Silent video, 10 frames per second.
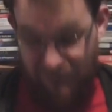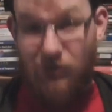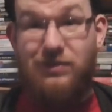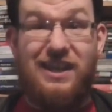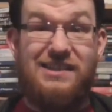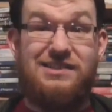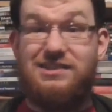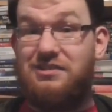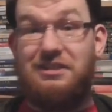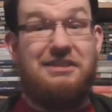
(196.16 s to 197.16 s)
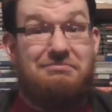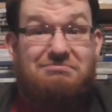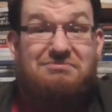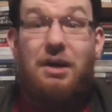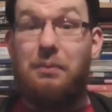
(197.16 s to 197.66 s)
in both cases they're like
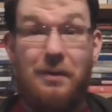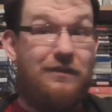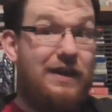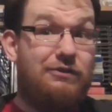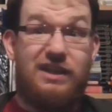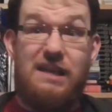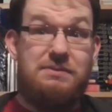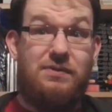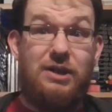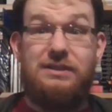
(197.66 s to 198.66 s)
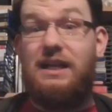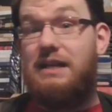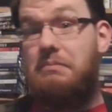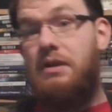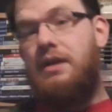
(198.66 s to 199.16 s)
a couple of my favourite games of all
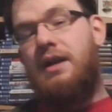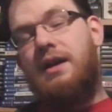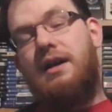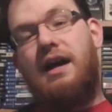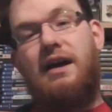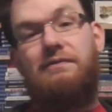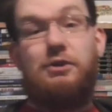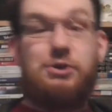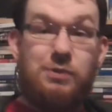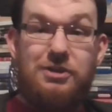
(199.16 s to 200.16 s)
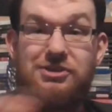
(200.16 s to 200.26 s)
time. First